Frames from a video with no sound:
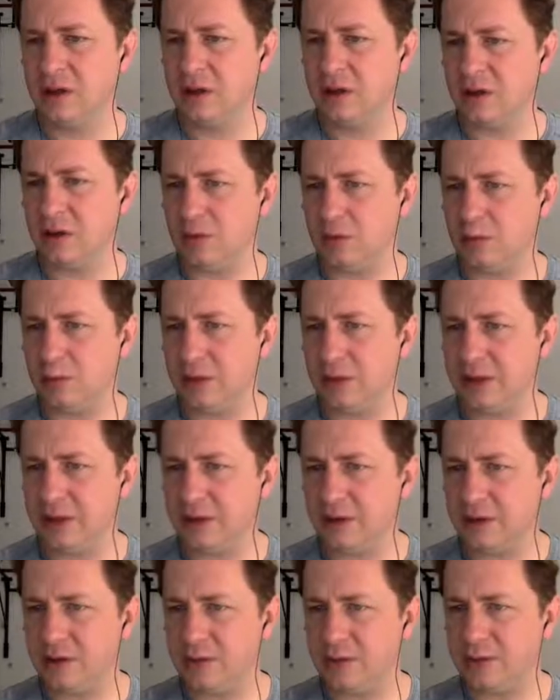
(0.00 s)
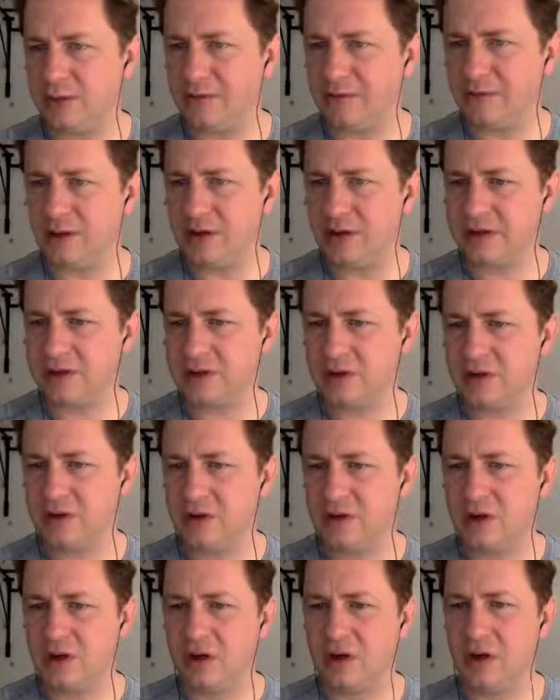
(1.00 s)
it'll play a little bit faster.
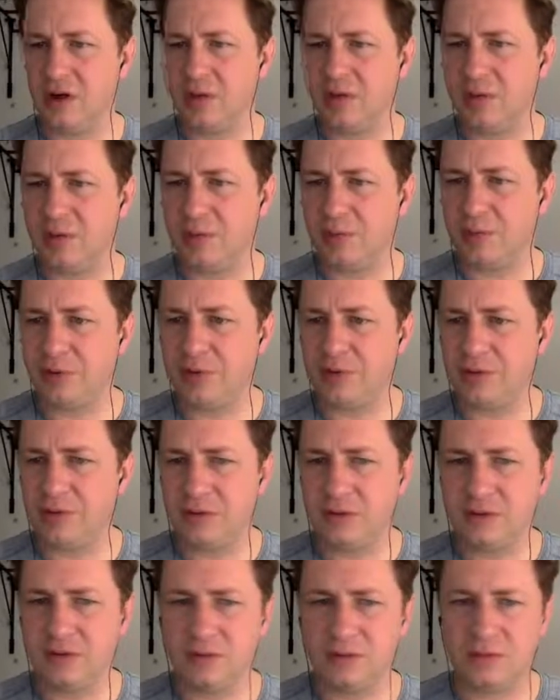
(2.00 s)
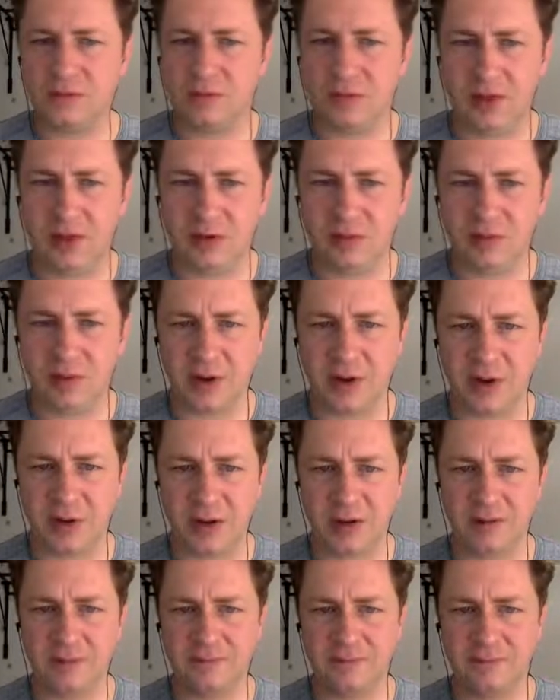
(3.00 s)
And I'm going to preview panel
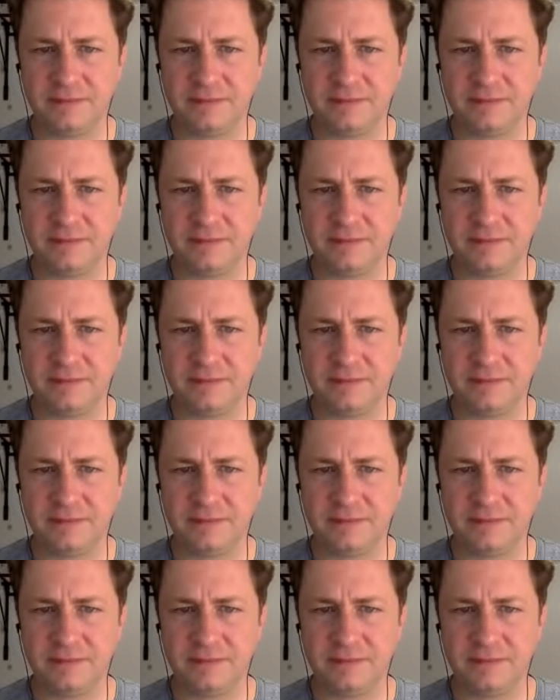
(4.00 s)
pocket.